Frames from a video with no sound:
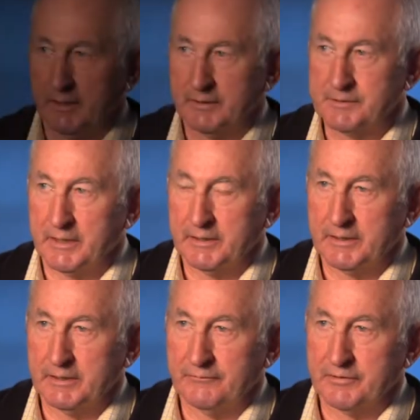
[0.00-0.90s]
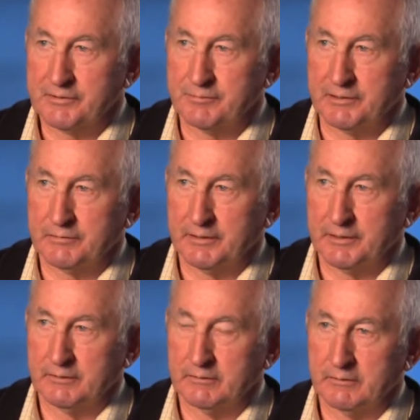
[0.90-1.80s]
I'd say the difference
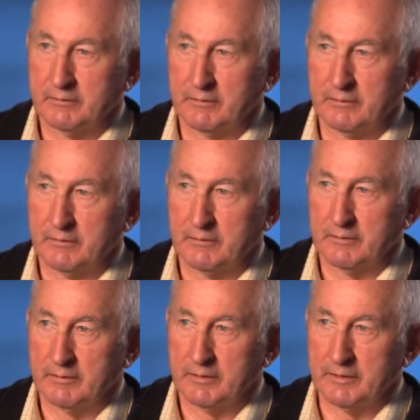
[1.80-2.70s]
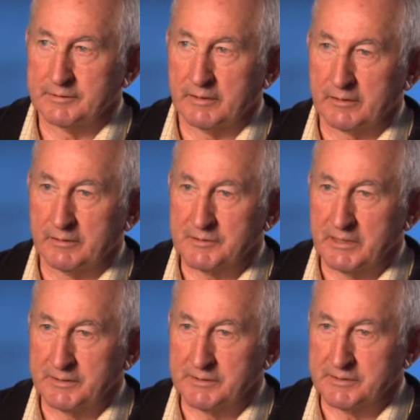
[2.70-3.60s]
between the
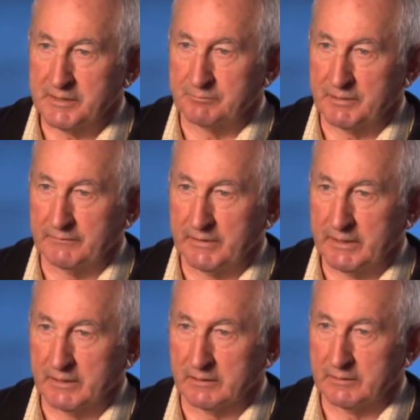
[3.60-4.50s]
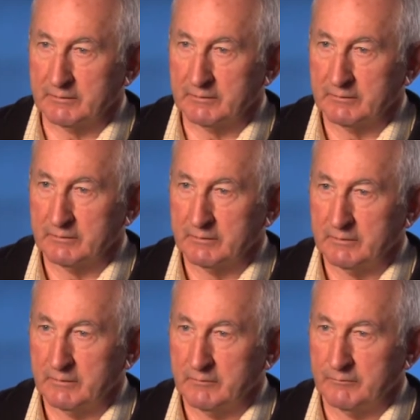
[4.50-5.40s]
circumstances that prevailed
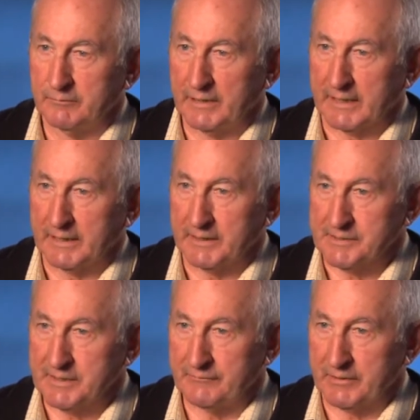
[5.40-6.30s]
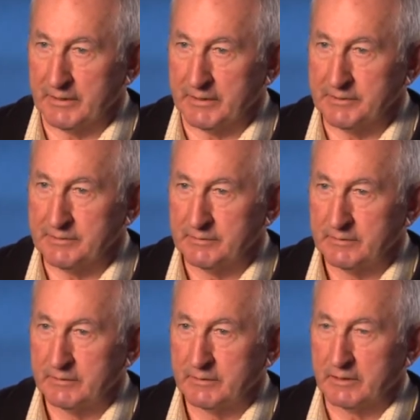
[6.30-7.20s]
back in the 70s
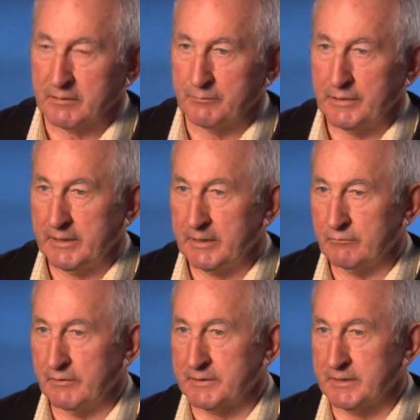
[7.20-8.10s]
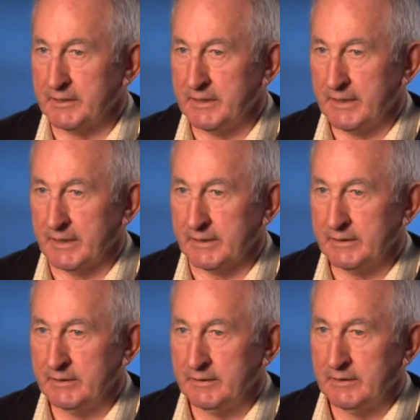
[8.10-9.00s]
compared with
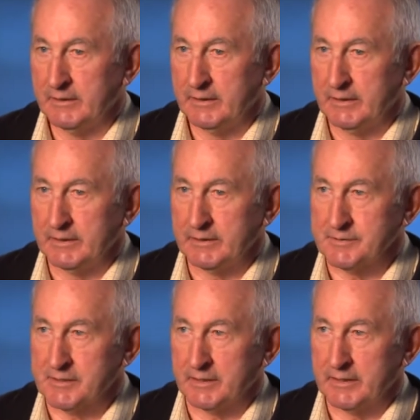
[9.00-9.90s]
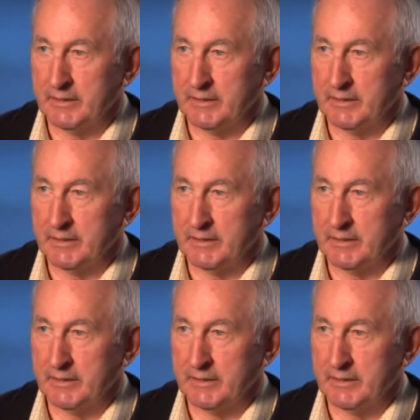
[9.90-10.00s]
today is that